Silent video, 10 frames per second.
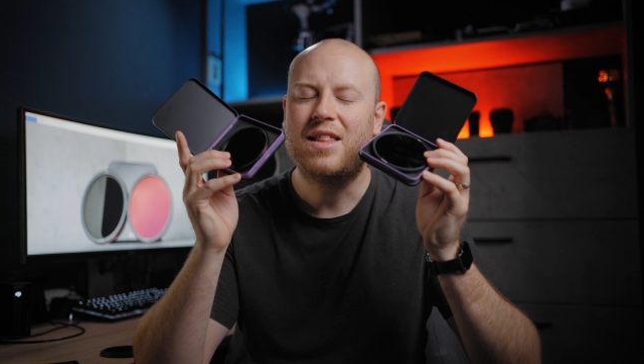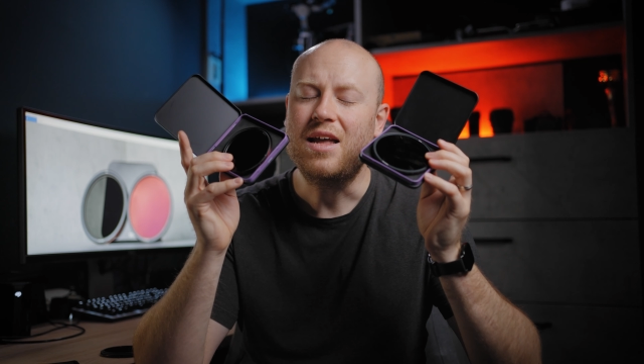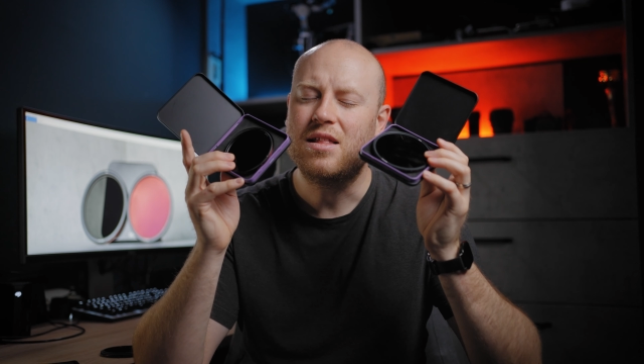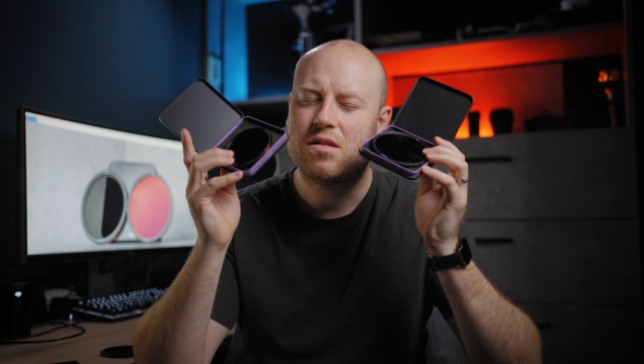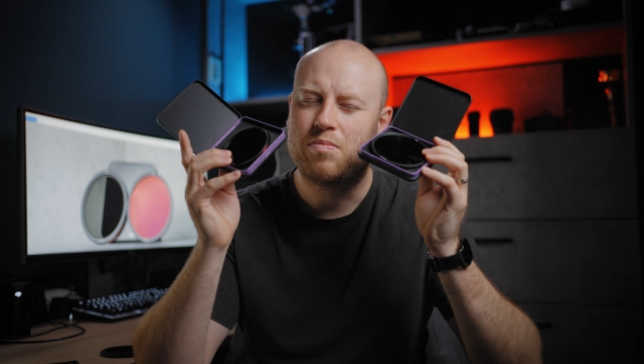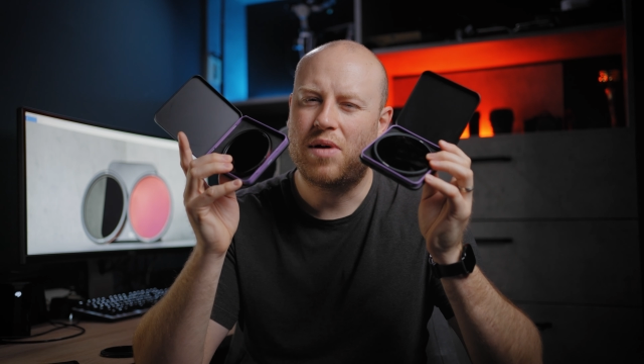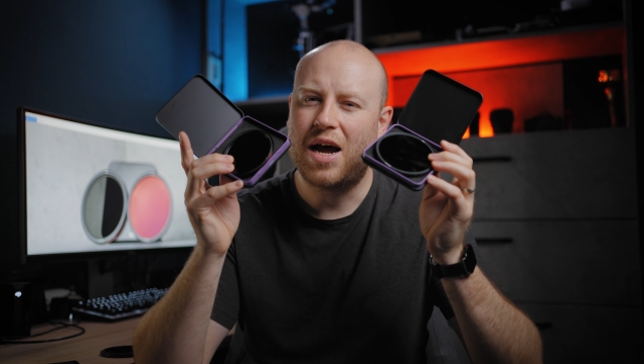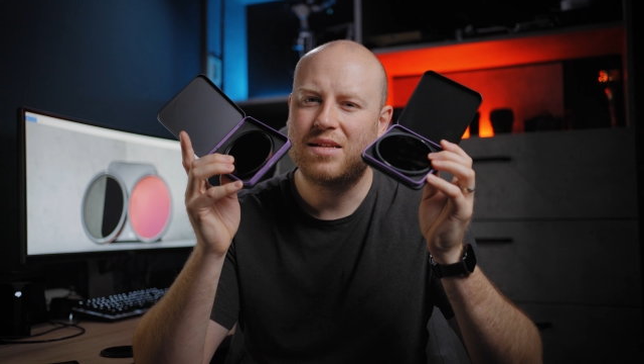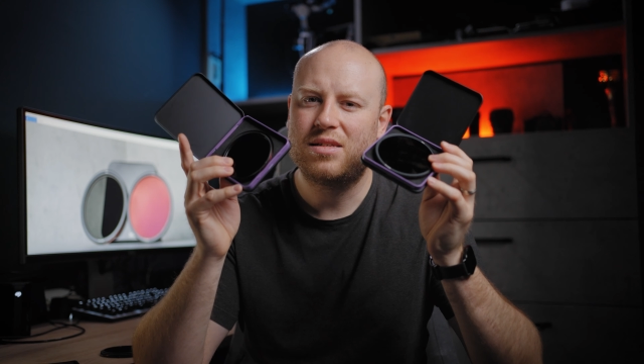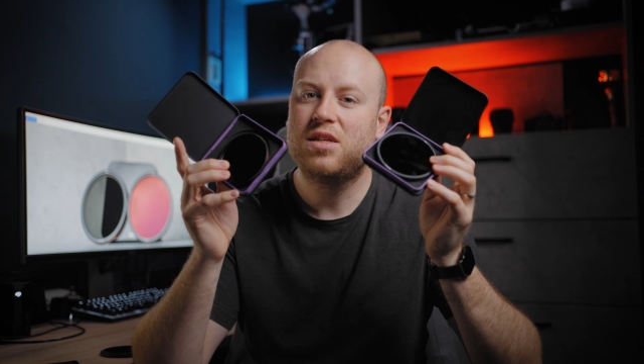think that the
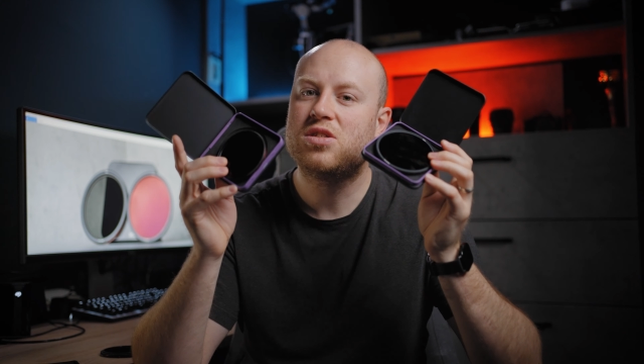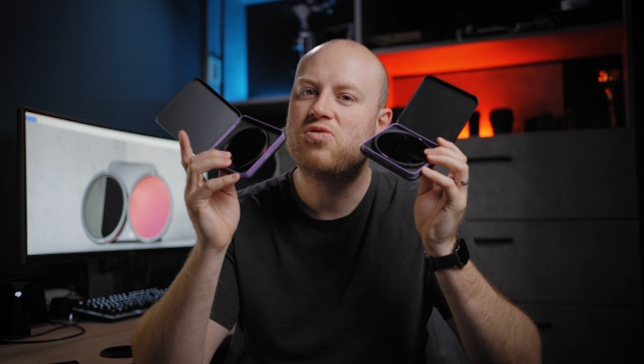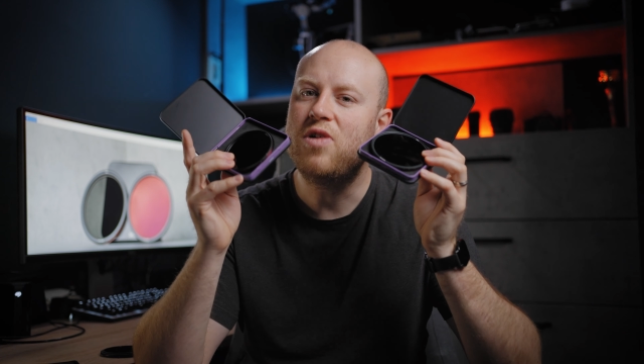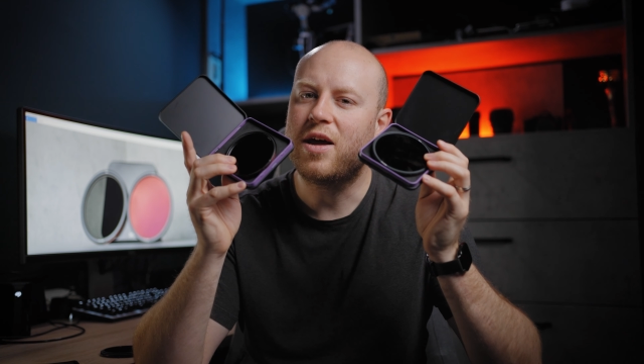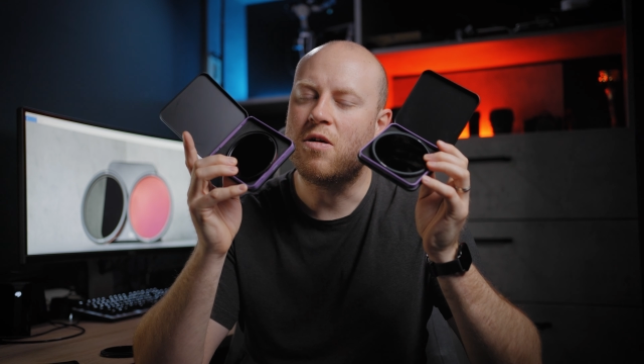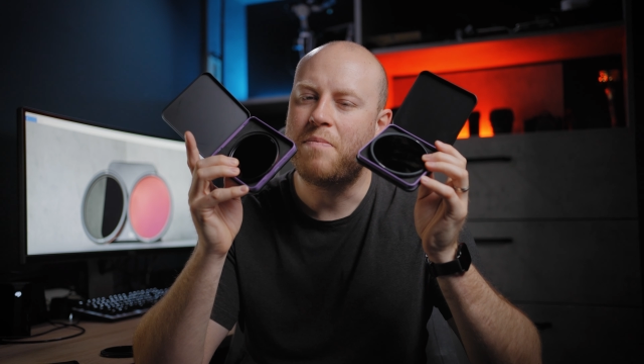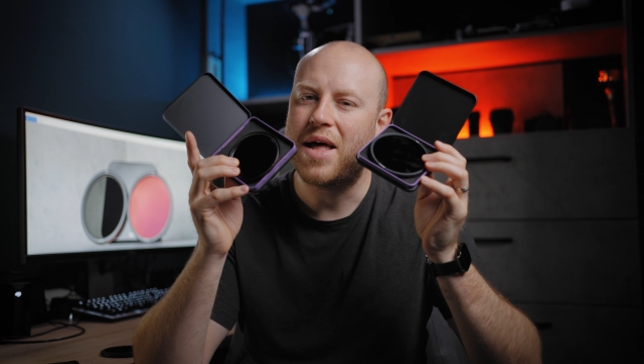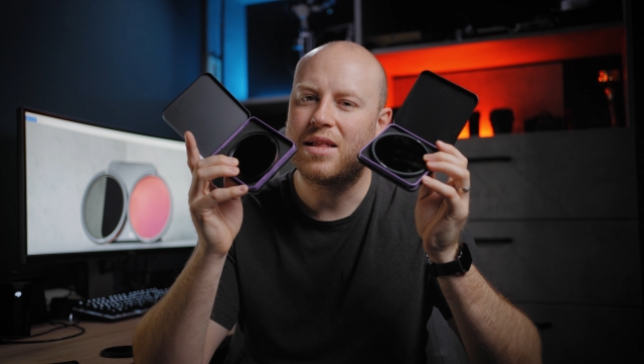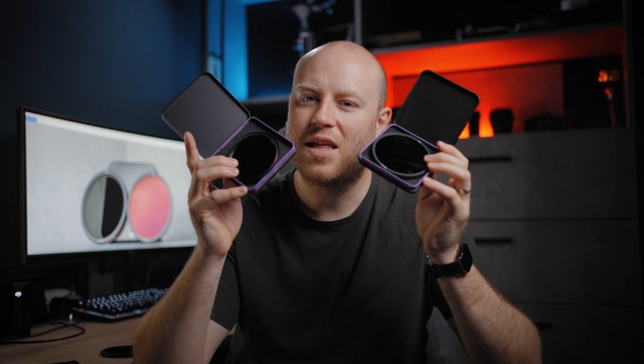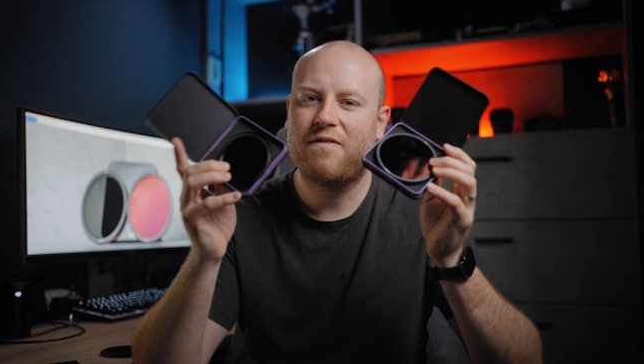price is really
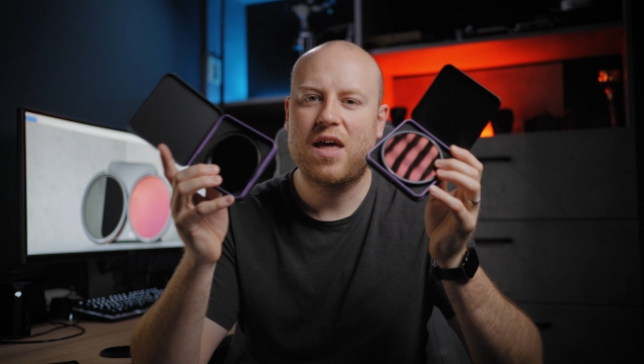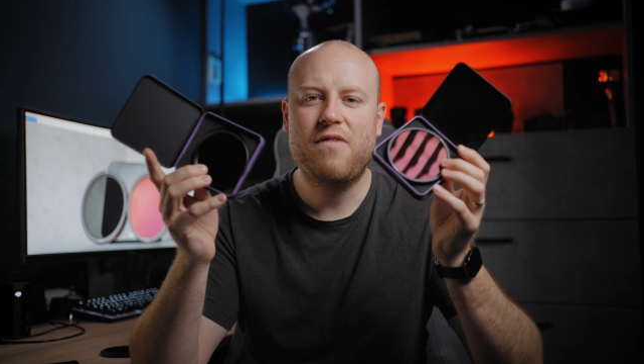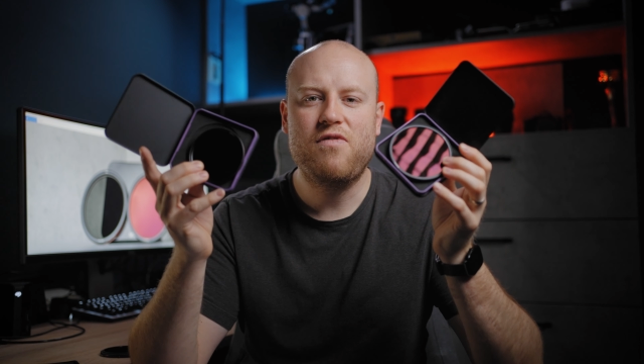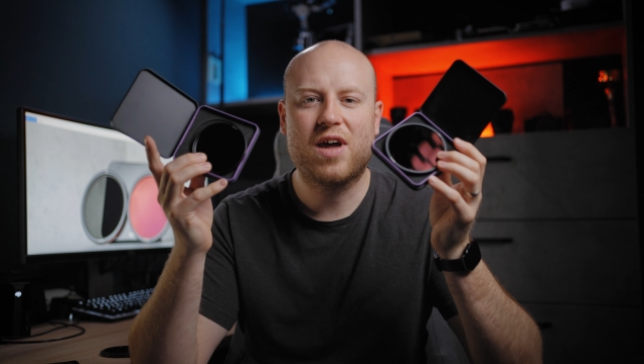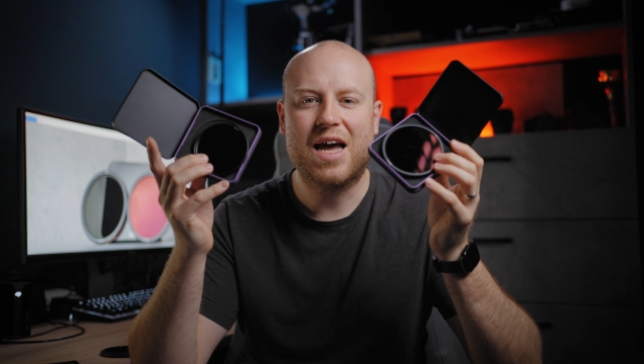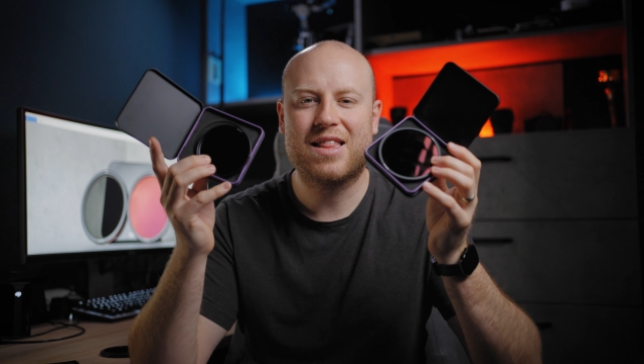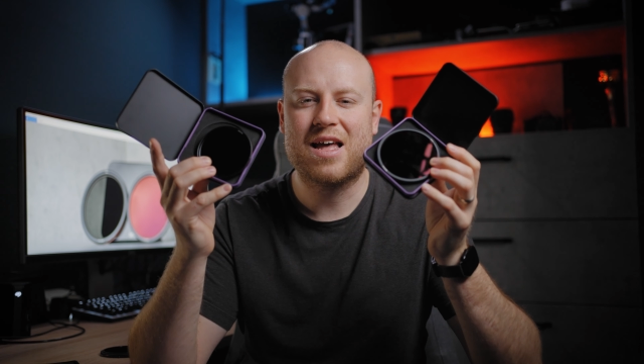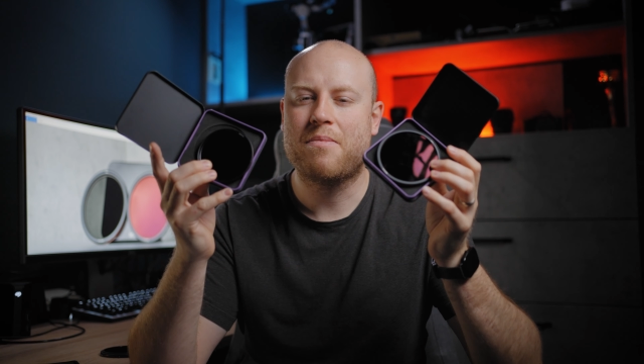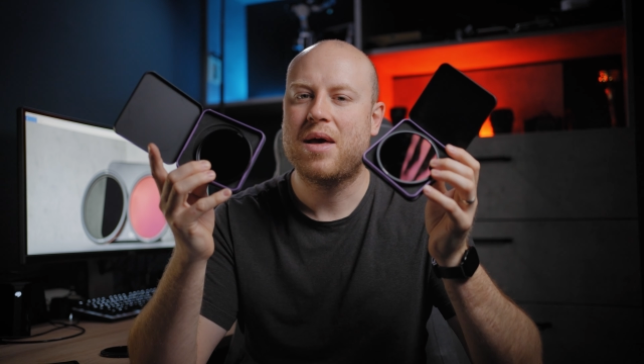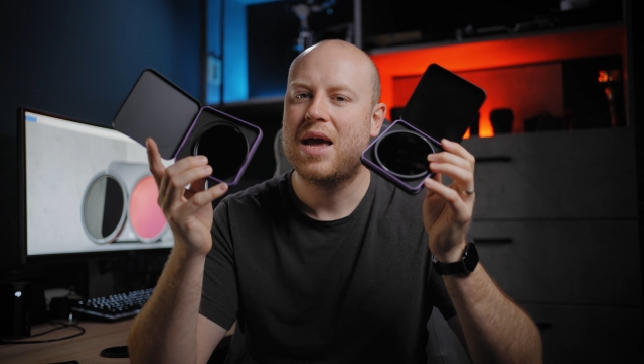competitive if you get
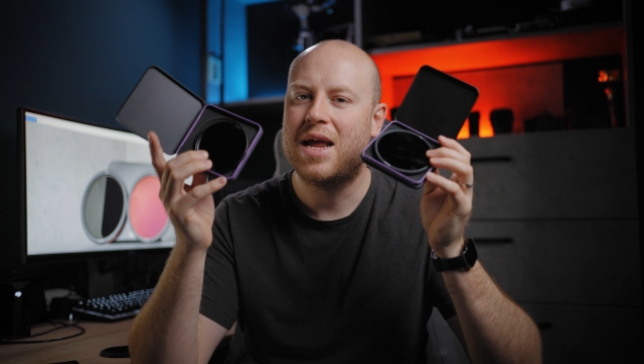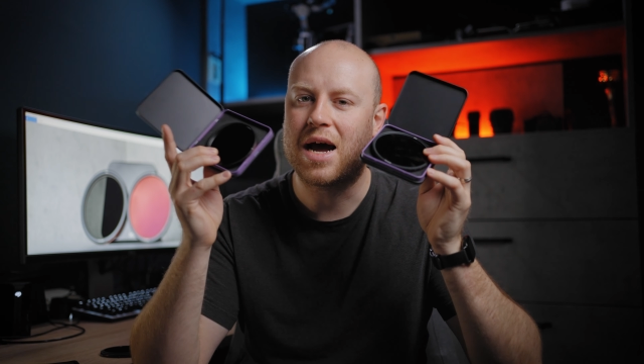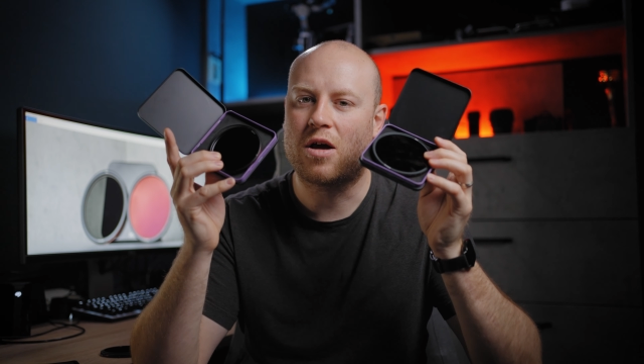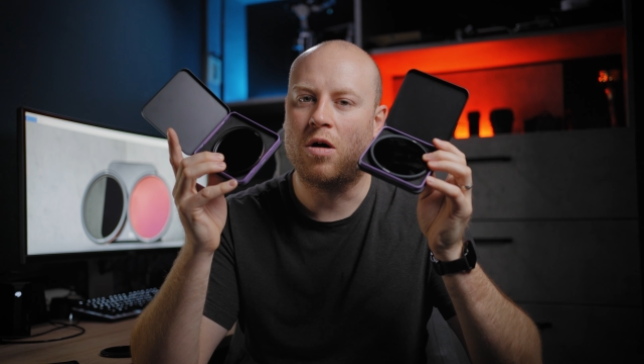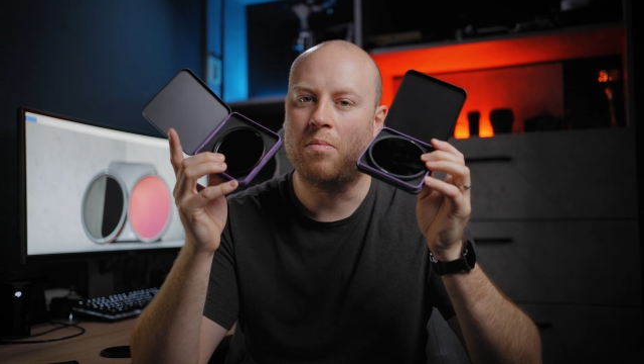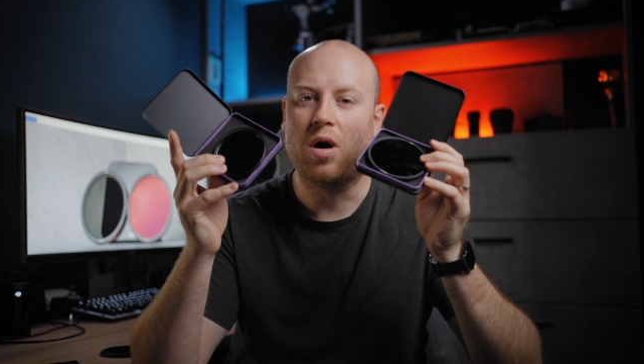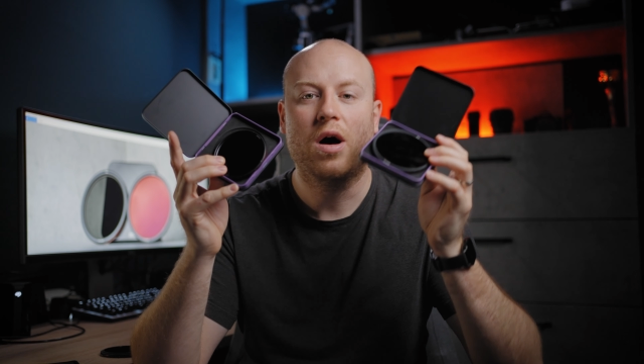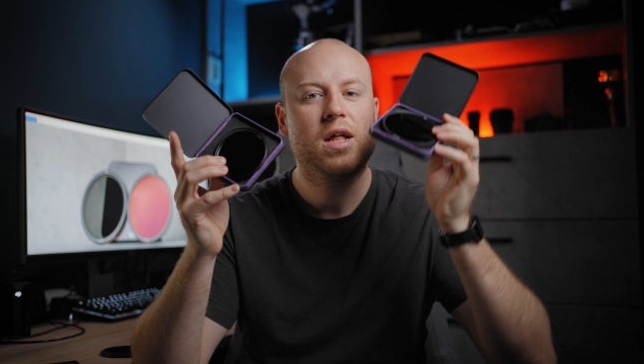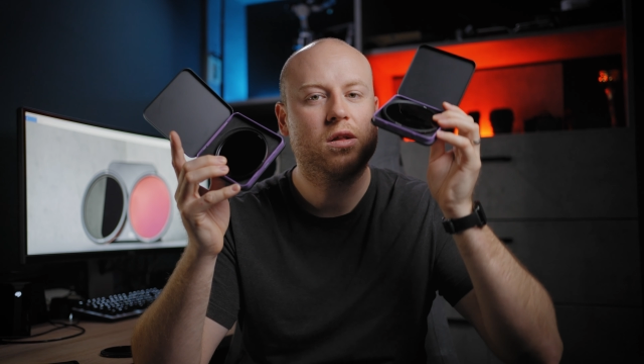them in a combo.